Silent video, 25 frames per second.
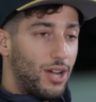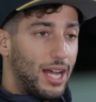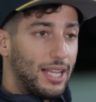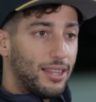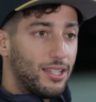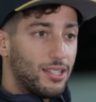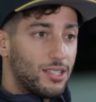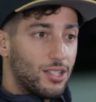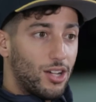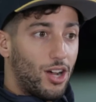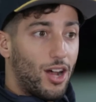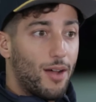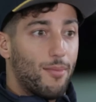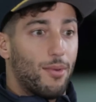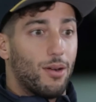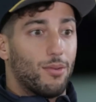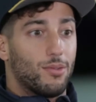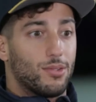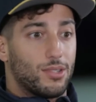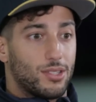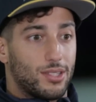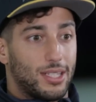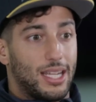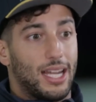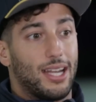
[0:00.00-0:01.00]
At the time I
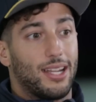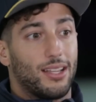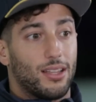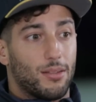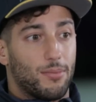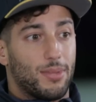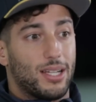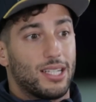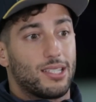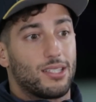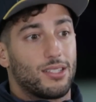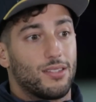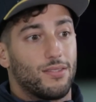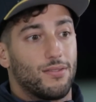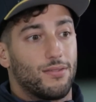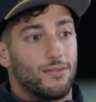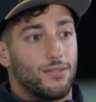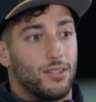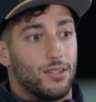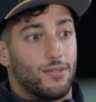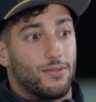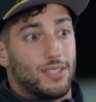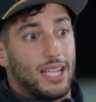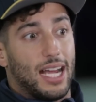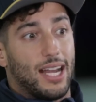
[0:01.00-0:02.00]
was getting the best
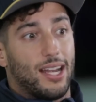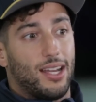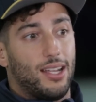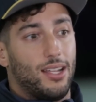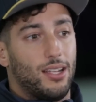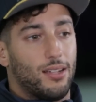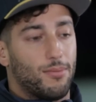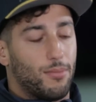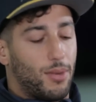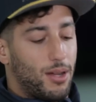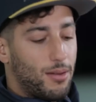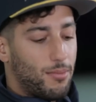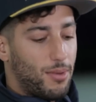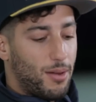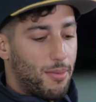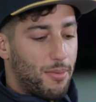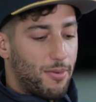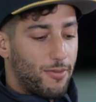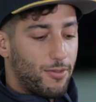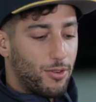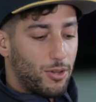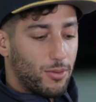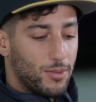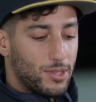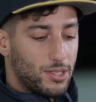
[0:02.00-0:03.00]
of Danny. My
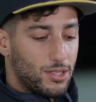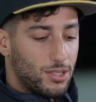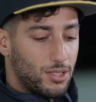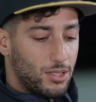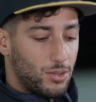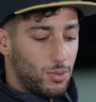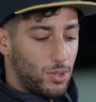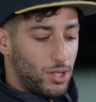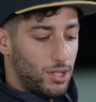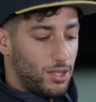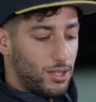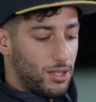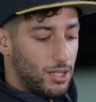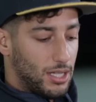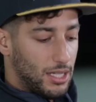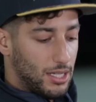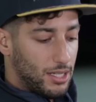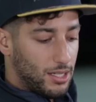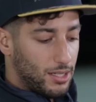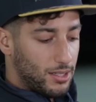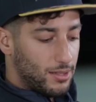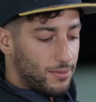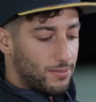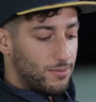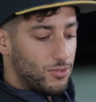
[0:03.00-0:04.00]
performances were
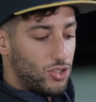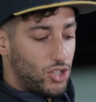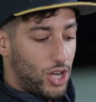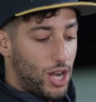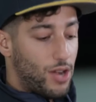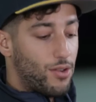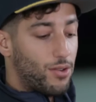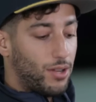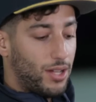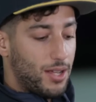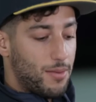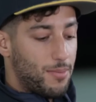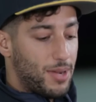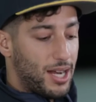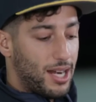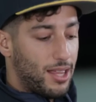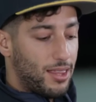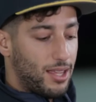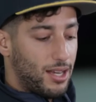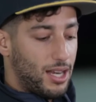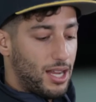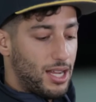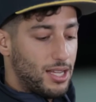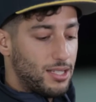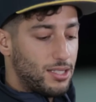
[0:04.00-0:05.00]
generally better
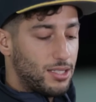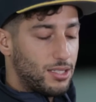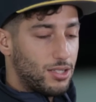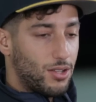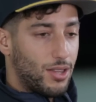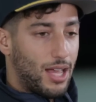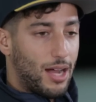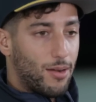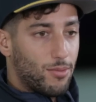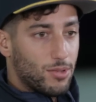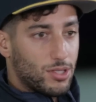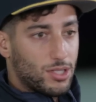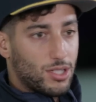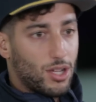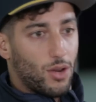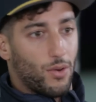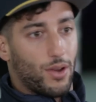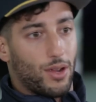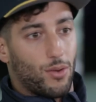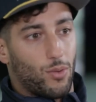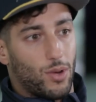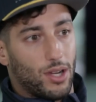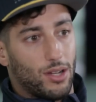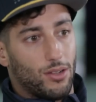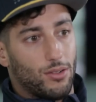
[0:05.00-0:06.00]
than his. So that was
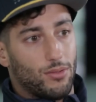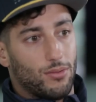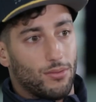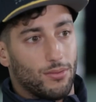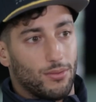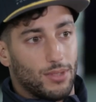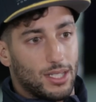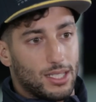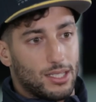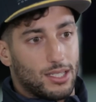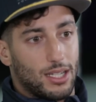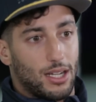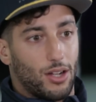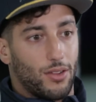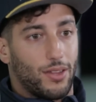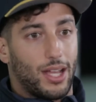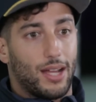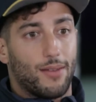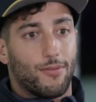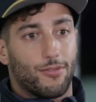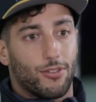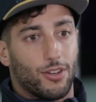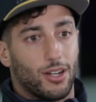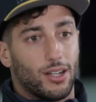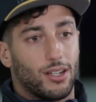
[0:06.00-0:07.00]
going well, let's say, on
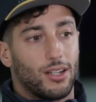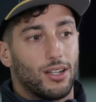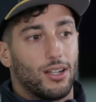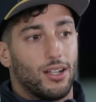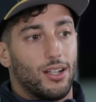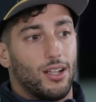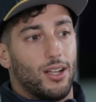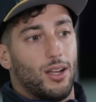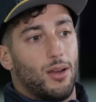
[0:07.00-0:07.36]
that front.